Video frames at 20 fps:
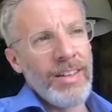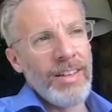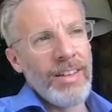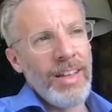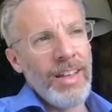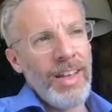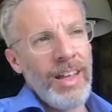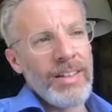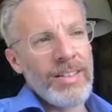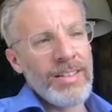
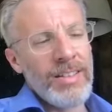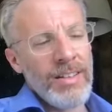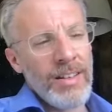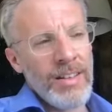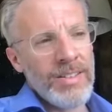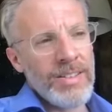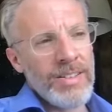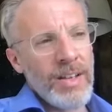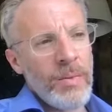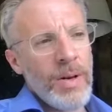it's
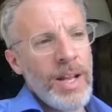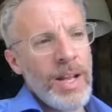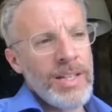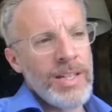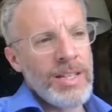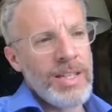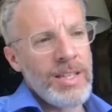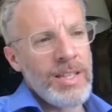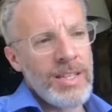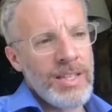nice to say, well,
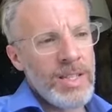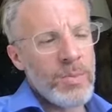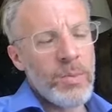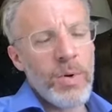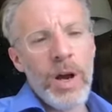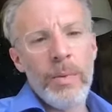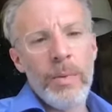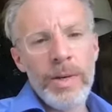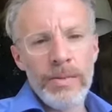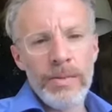actually, this is
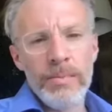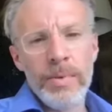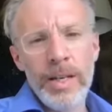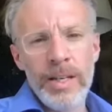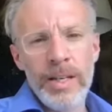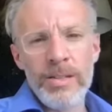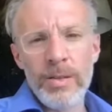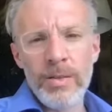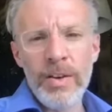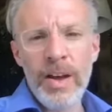where we can be.
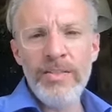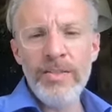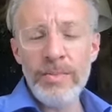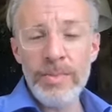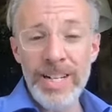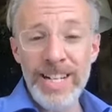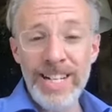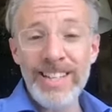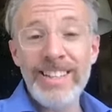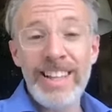Because if
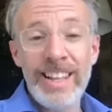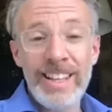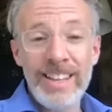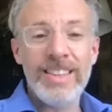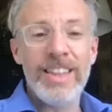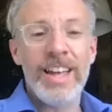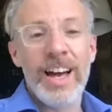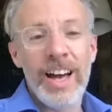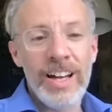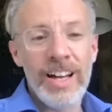everybody did
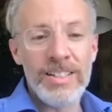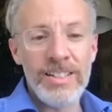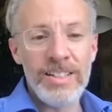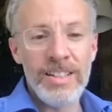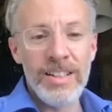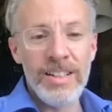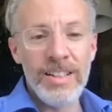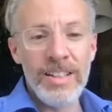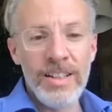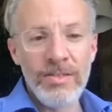that,
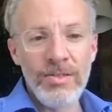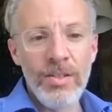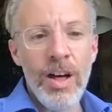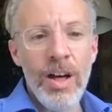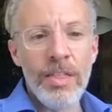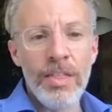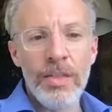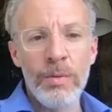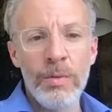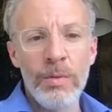
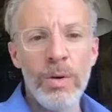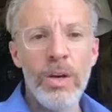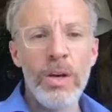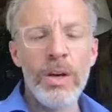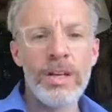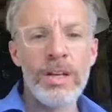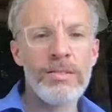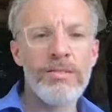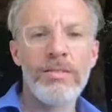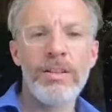rather than,
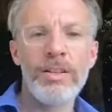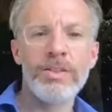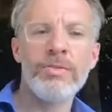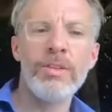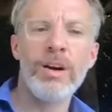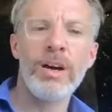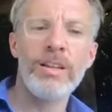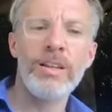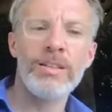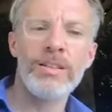it's
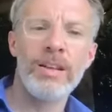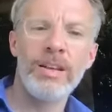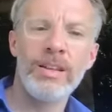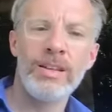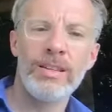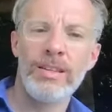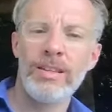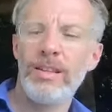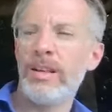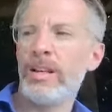right, it's like
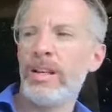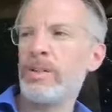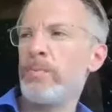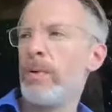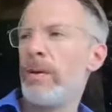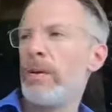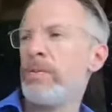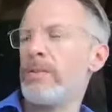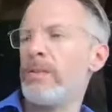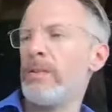I
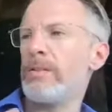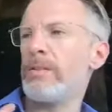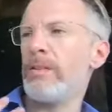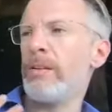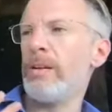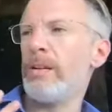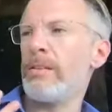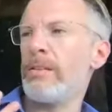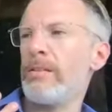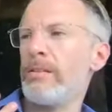suppose it's
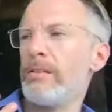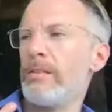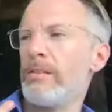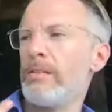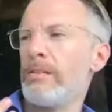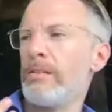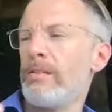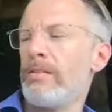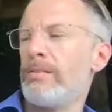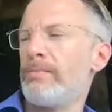like
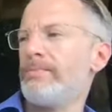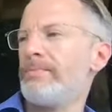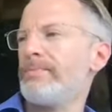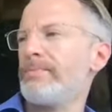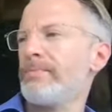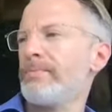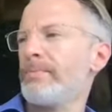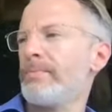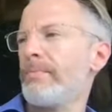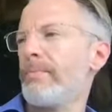the
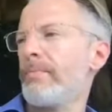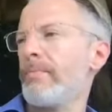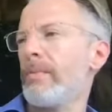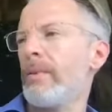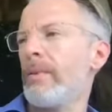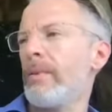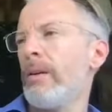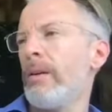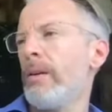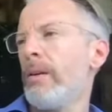
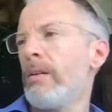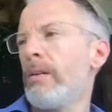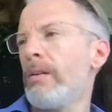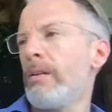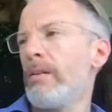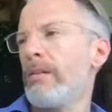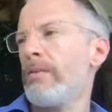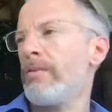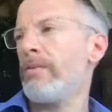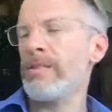
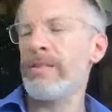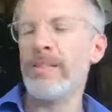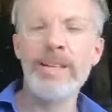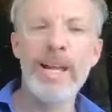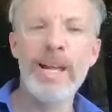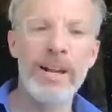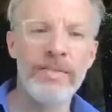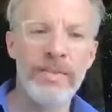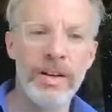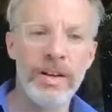fancy
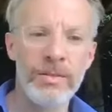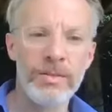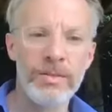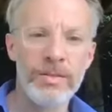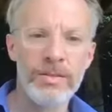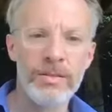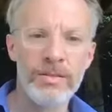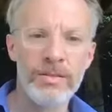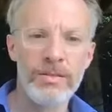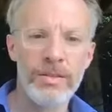
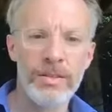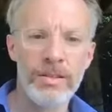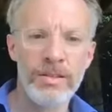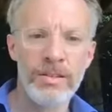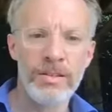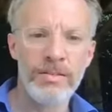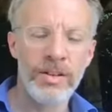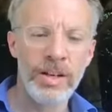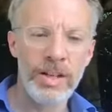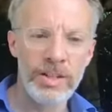telephones,
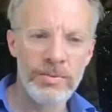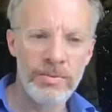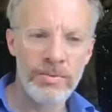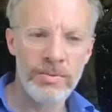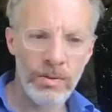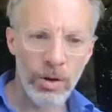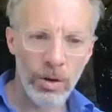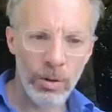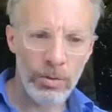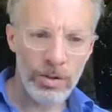the release,
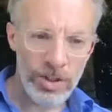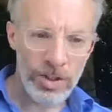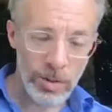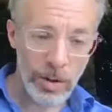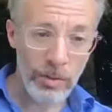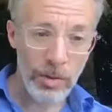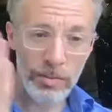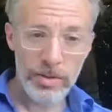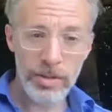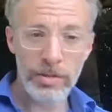look, this is where
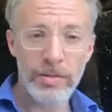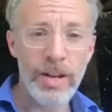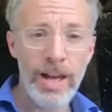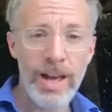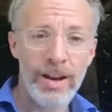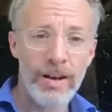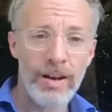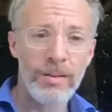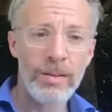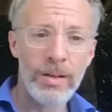we're up to
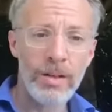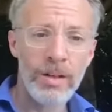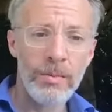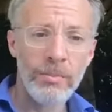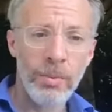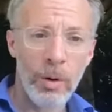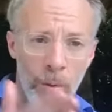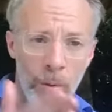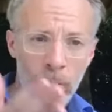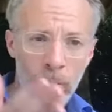now,
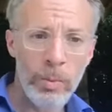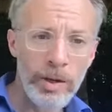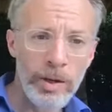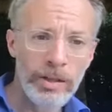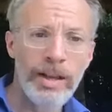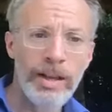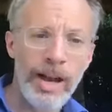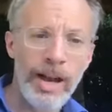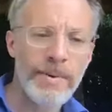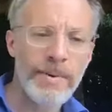but we
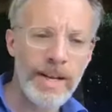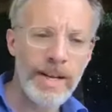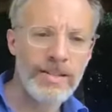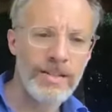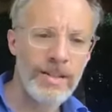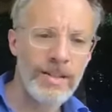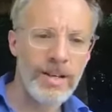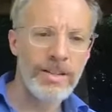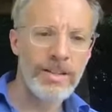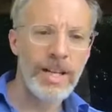will get
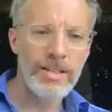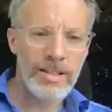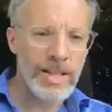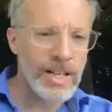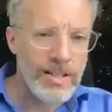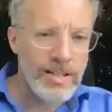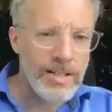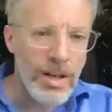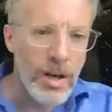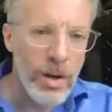better. And that's
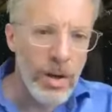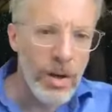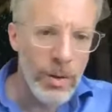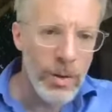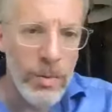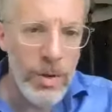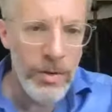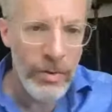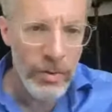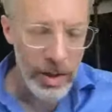the whole,
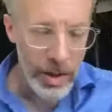if we